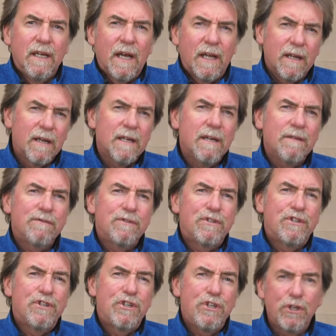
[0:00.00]
And I
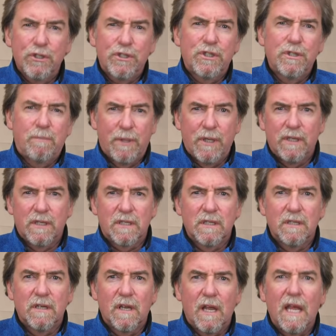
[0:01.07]
have just the
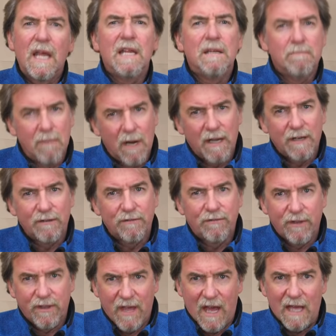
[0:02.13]
person in mind
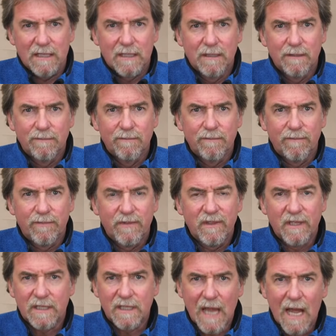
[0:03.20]
for that.
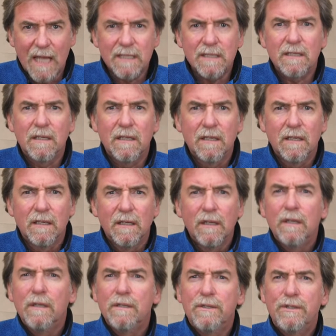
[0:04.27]
The task?
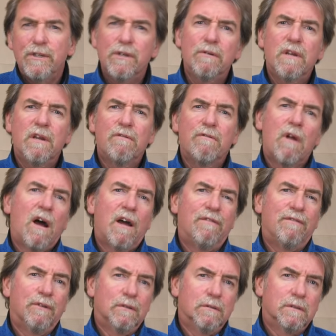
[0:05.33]
Junior
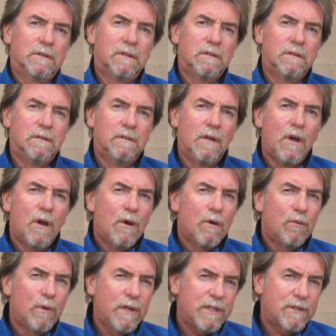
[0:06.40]
rifles.
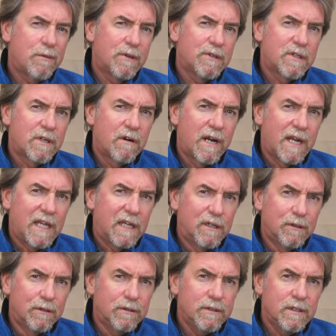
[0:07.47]
Which ones are any
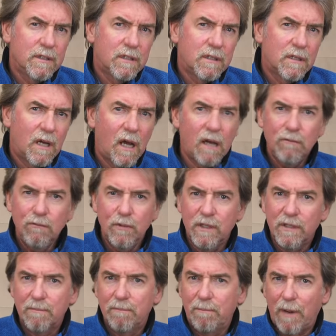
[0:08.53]
good and
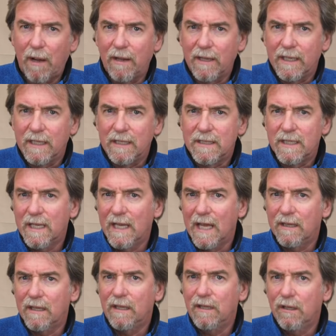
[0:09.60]
worth buying to
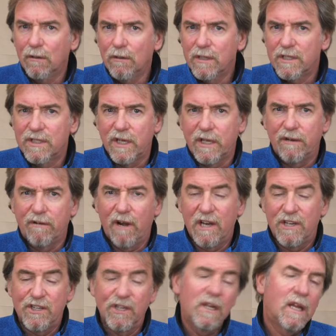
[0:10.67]
get the younger
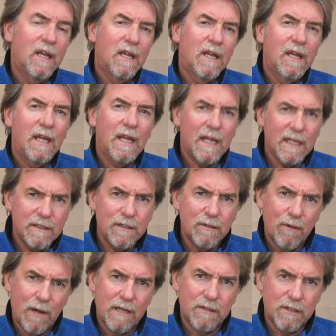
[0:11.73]
generation
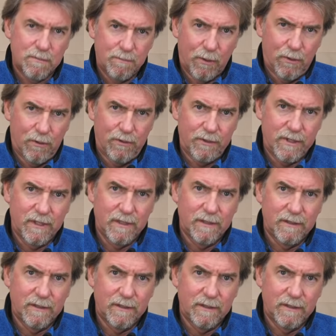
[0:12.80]
into our sport?